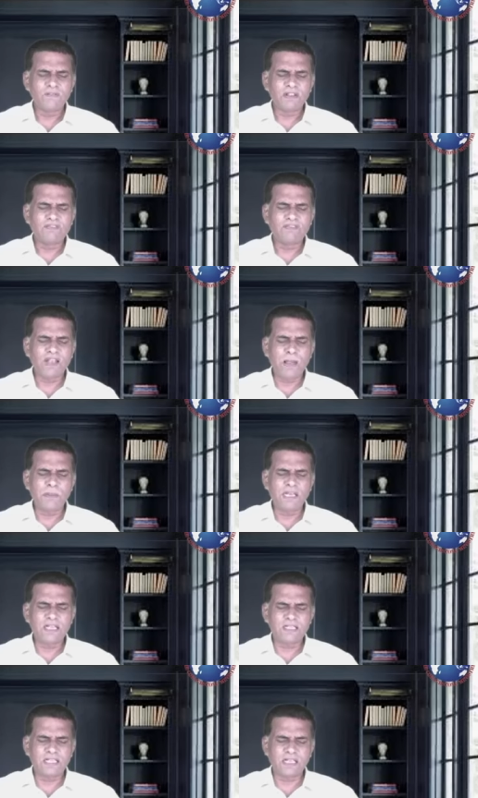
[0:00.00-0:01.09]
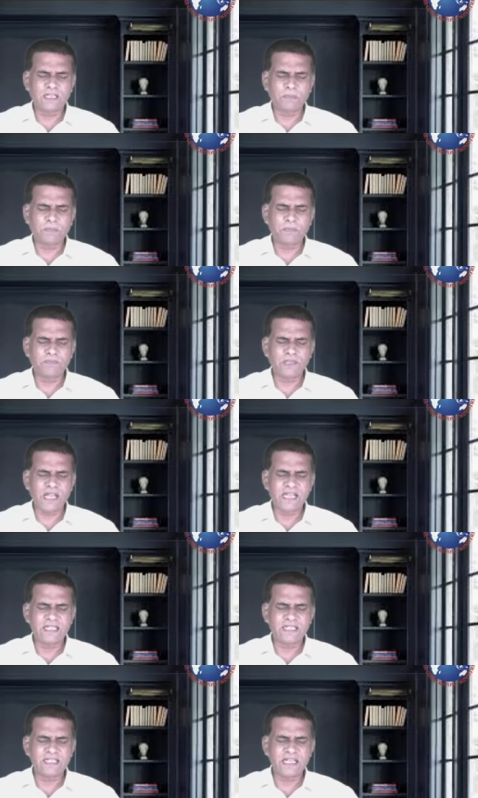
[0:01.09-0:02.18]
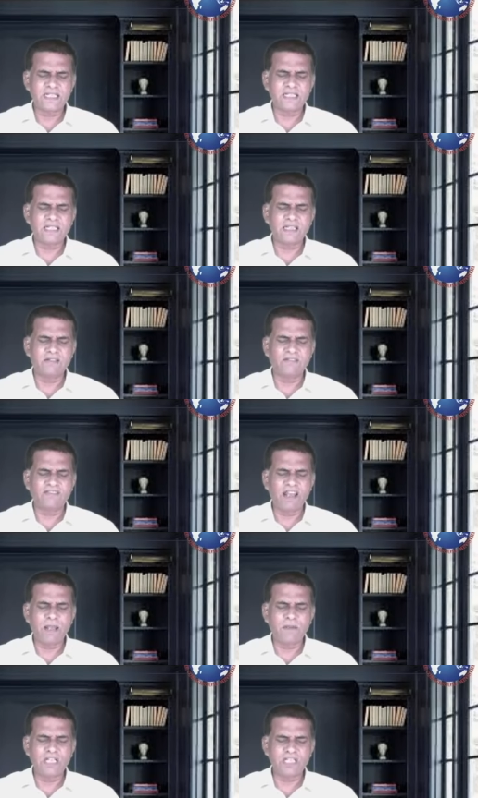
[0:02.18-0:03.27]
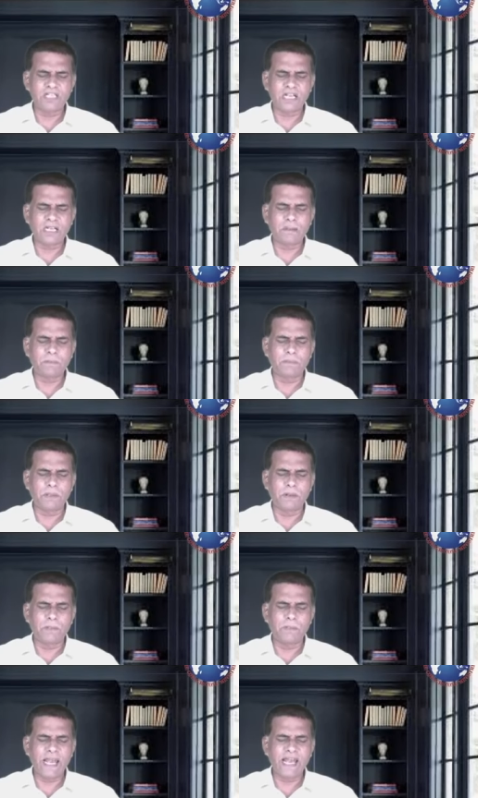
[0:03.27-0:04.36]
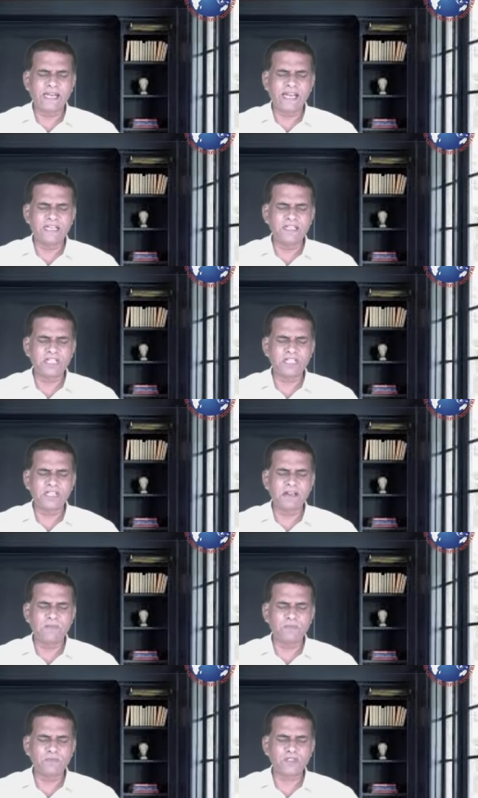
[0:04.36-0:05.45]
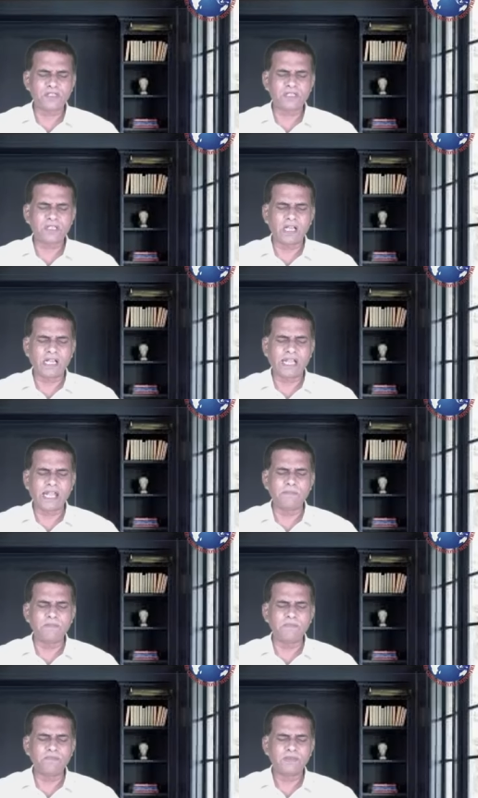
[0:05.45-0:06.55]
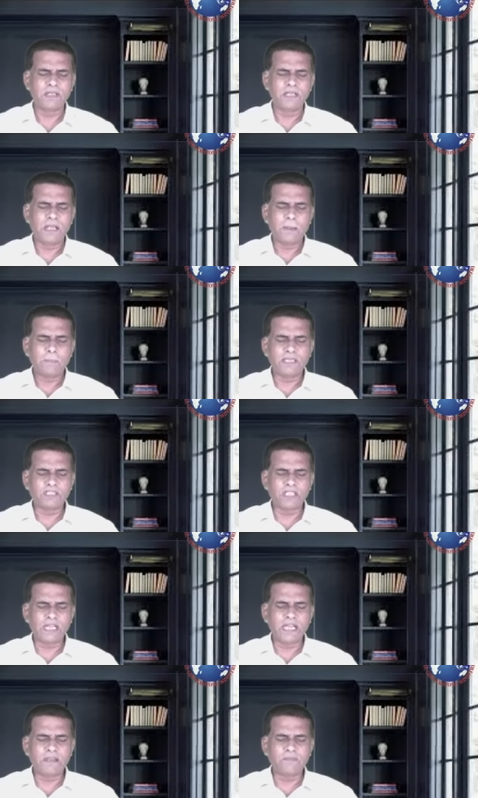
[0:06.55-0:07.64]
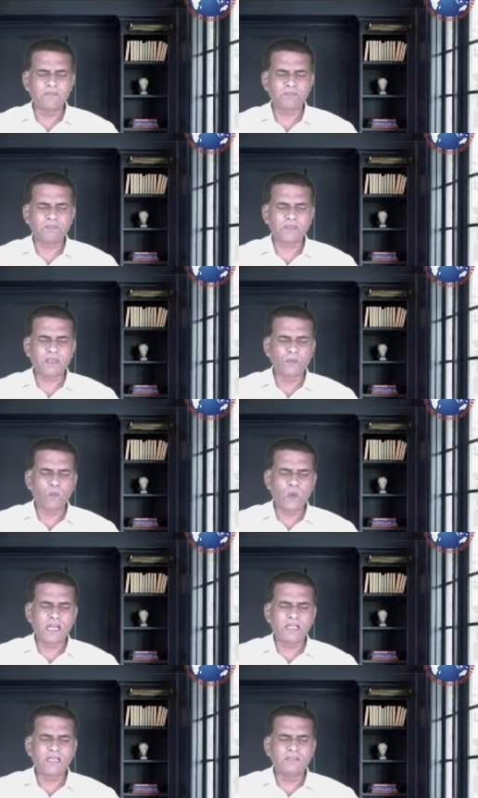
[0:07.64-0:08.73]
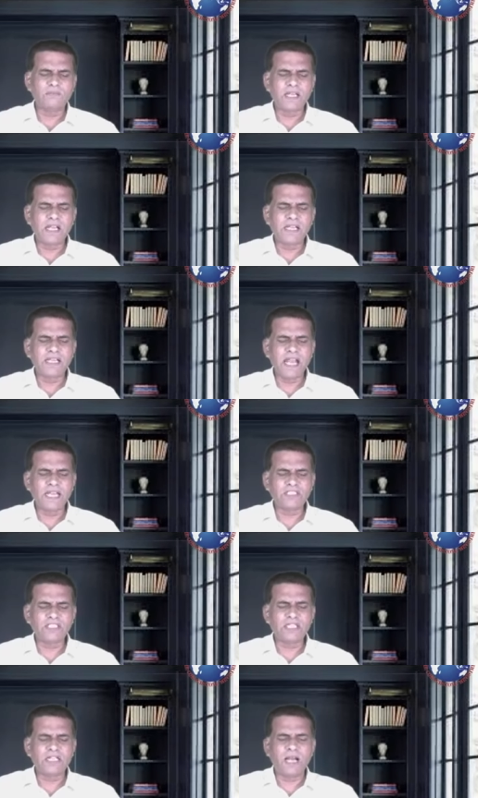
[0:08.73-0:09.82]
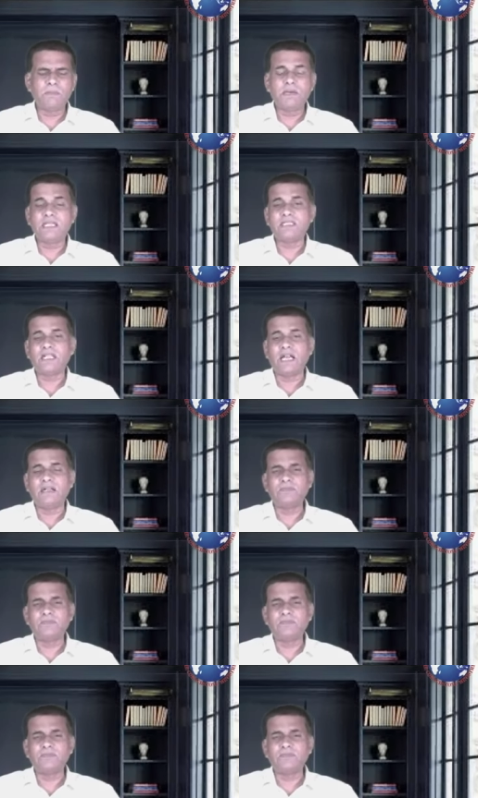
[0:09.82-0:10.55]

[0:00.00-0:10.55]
family setup mm, i sense uh, family setup uh, marriage um, sister kim mitchell welcome yashika mahata